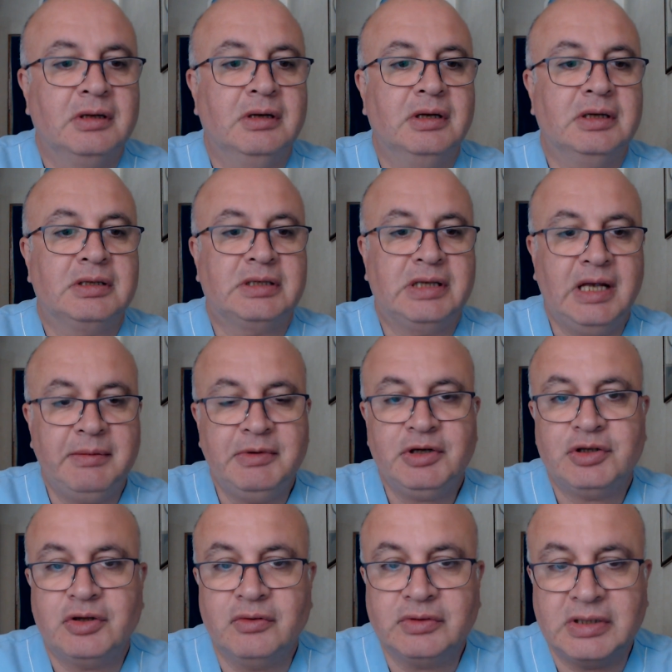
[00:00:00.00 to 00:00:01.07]
STEMI
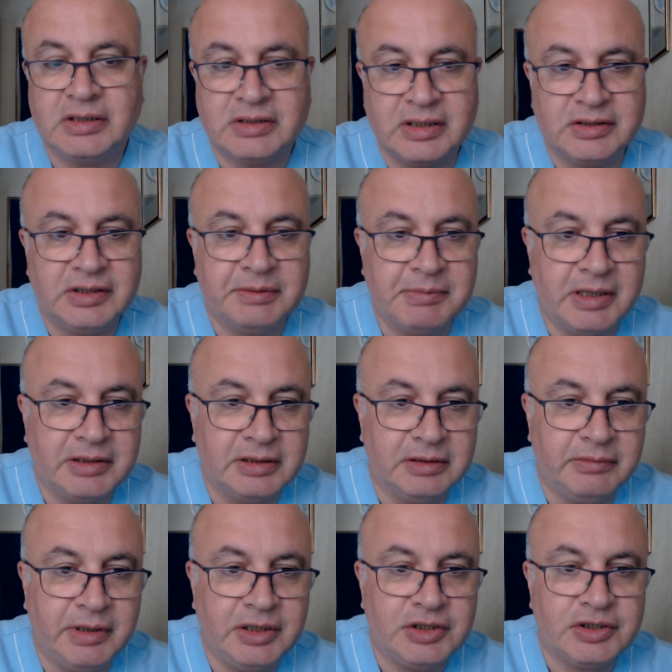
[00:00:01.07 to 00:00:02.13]
shows ST segment
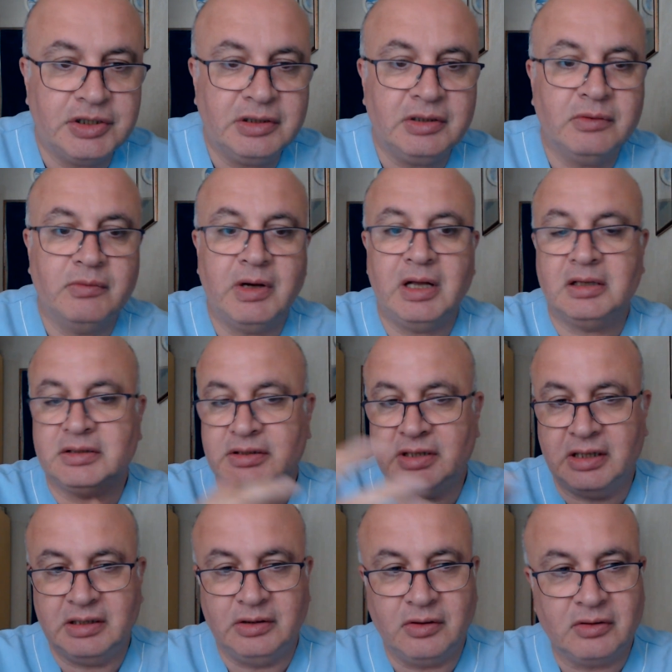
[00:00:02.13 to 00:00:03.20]
elevation, while
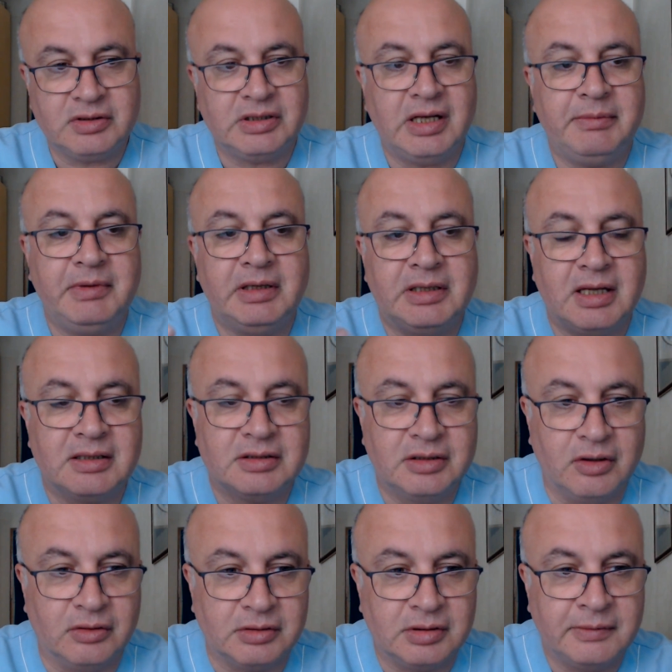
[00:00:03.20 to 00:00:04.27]
non-STEMI does
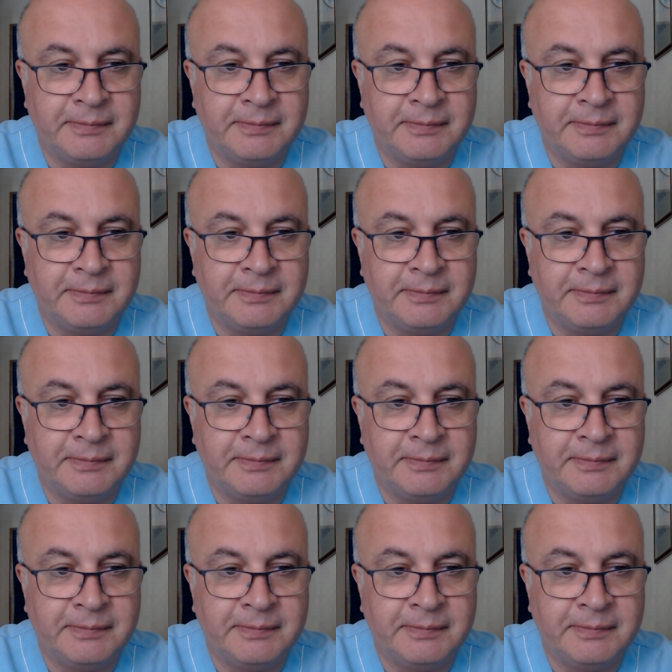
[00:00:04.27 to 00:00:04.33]
not.